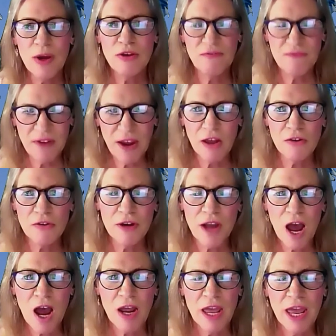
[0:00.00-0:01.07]
Whether you failed or
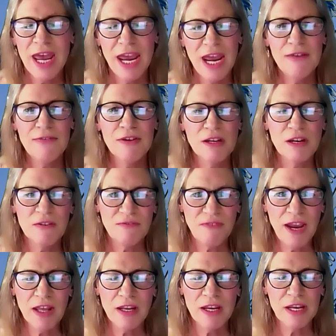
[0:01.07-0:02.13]
not, even in the
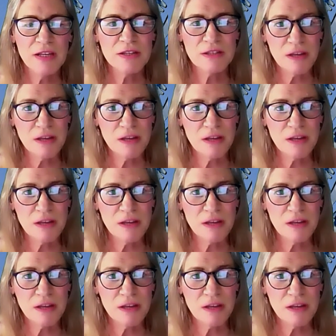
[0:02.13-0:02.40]
failing,